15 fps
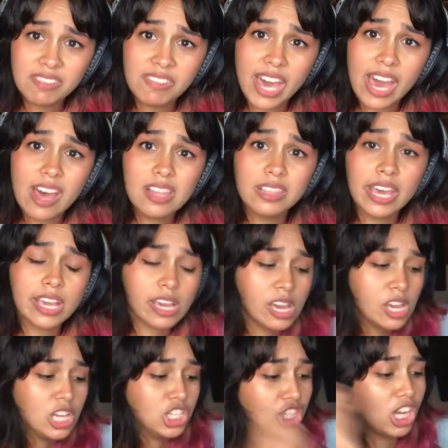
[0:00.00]
of that. Like,
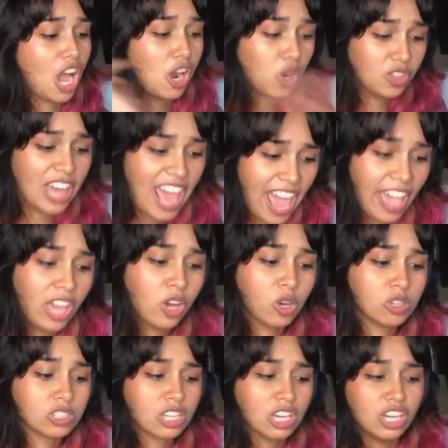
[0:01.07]
she got all the
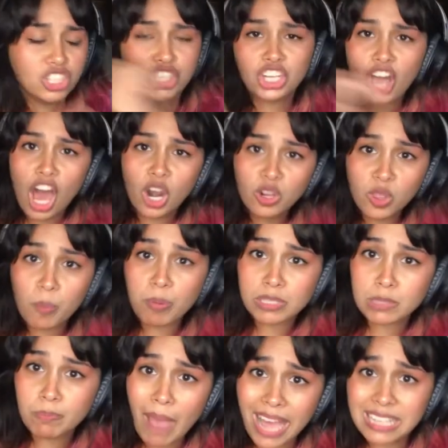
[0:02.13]
angles. She got all the
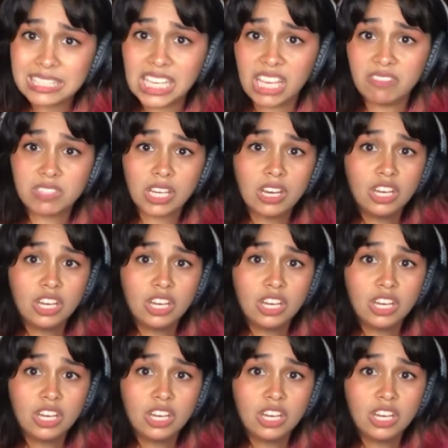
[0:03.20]
perspectives.